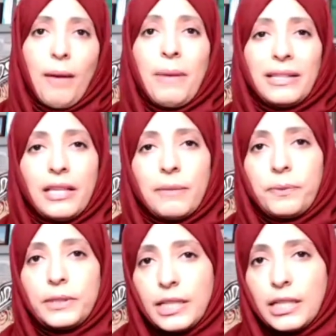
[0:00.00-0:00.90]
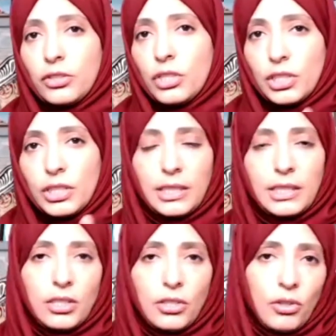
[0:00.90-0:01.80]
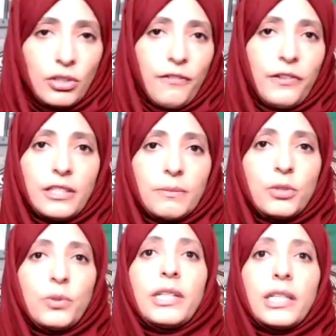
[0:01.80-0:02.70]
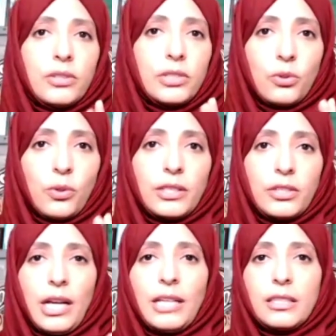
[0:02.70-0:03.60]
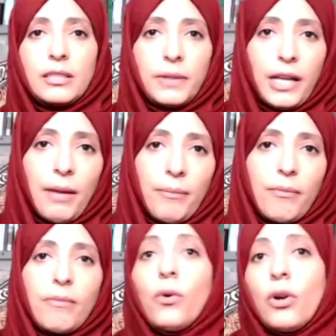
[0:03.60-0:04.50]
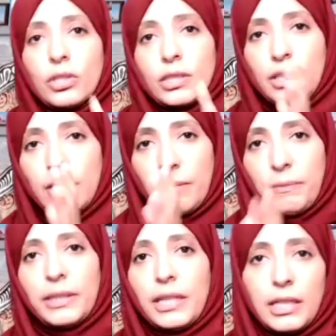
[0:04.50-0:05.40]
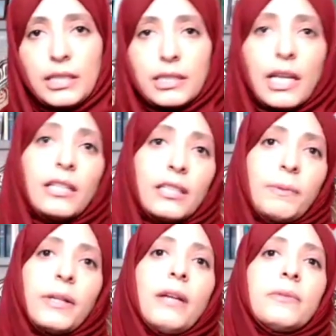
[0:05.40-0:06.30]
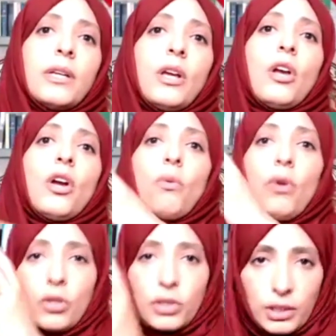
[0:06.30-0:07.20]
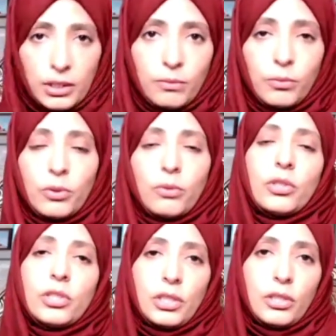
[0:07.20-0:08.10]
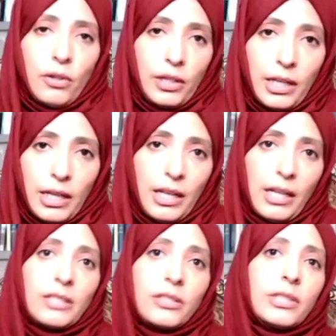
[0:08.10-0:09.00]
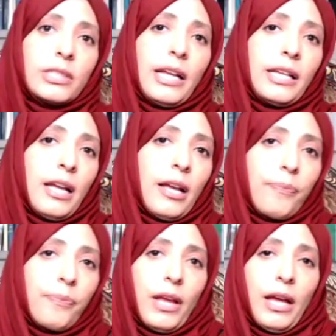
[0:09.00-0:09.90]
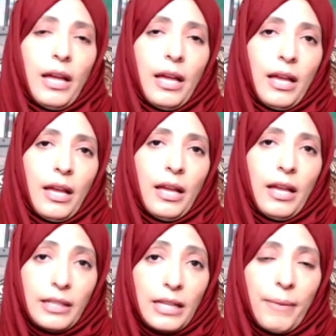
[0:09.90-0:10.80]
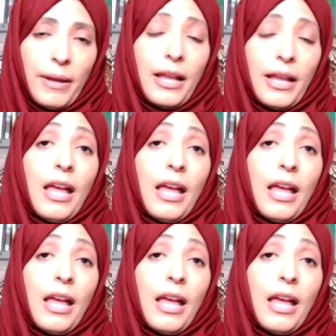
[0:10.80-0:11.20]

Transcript: But the percentage is, you know, difference between country to country, and it becomes worse in the Middle East, and it becomes more worse, you know, in countries like Yemen.